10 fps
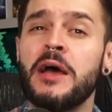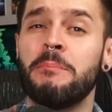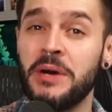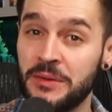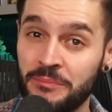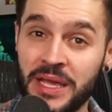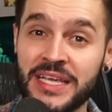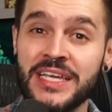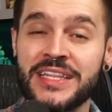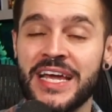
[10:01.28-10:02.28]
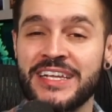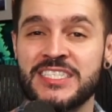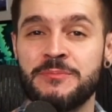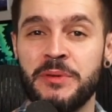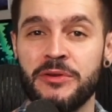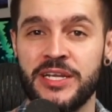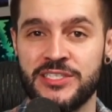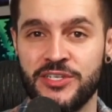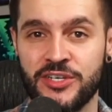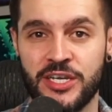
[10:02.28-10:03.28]
but making that
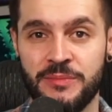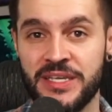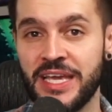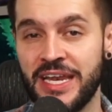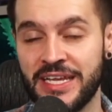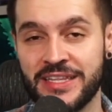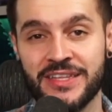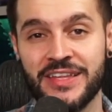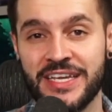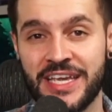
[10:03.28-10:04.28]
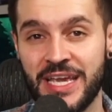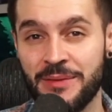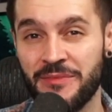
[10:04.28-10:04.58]
experience you're going to be getting in the late game